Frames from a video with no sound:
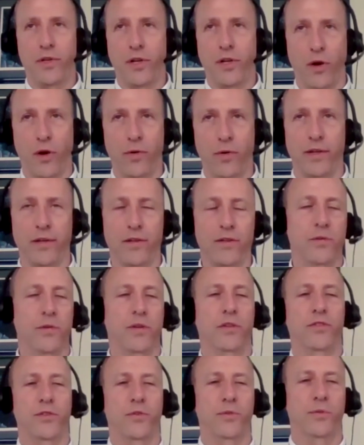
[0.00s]
going to
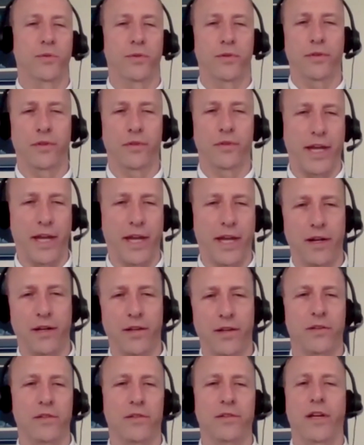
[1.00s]
a school,
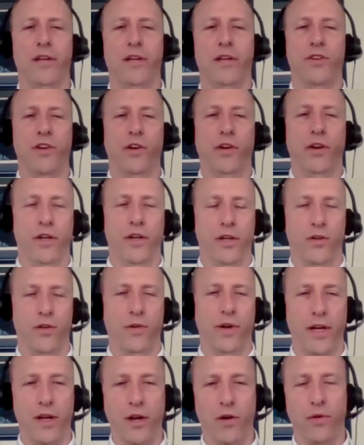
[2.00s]
getting an engineering
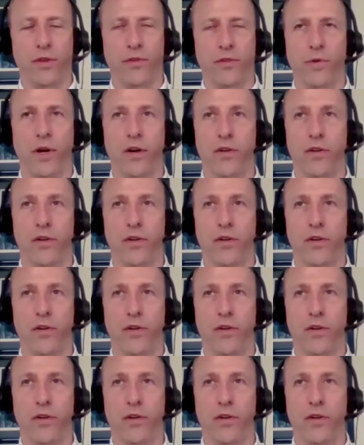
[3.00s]
degree, going through